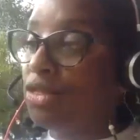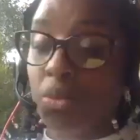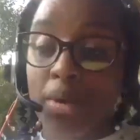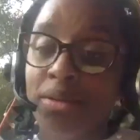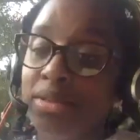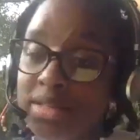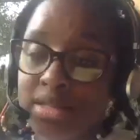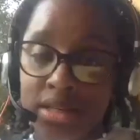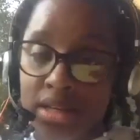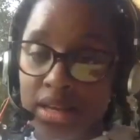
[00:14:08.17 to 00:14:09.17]
throughout this
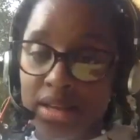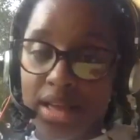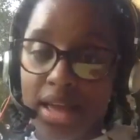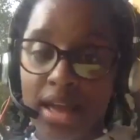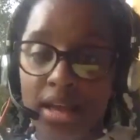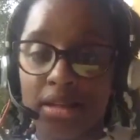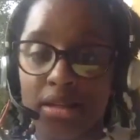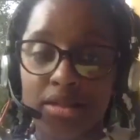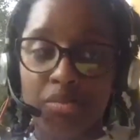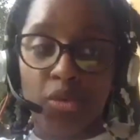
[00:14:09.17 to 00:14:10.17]
city
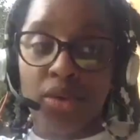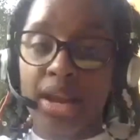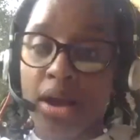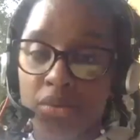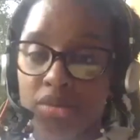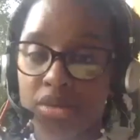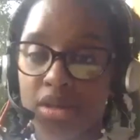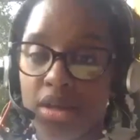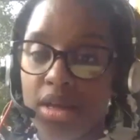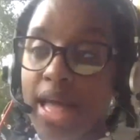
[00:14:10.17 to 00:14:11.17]
and point out
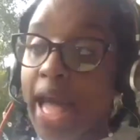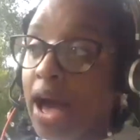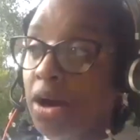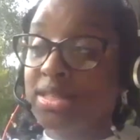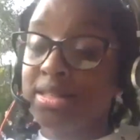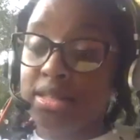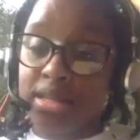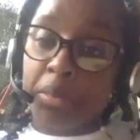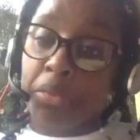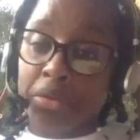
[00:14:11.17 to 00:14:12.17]
houses and
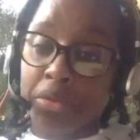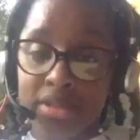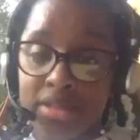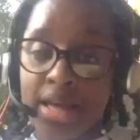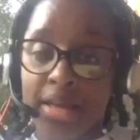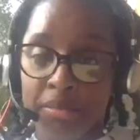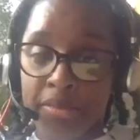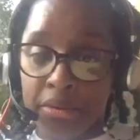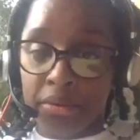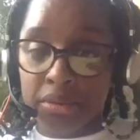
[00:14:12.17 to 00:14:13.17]
neighborhoods that he
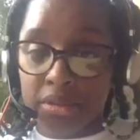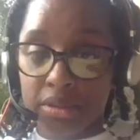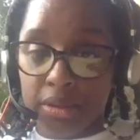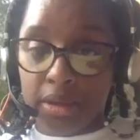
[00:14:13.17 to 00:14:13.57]
built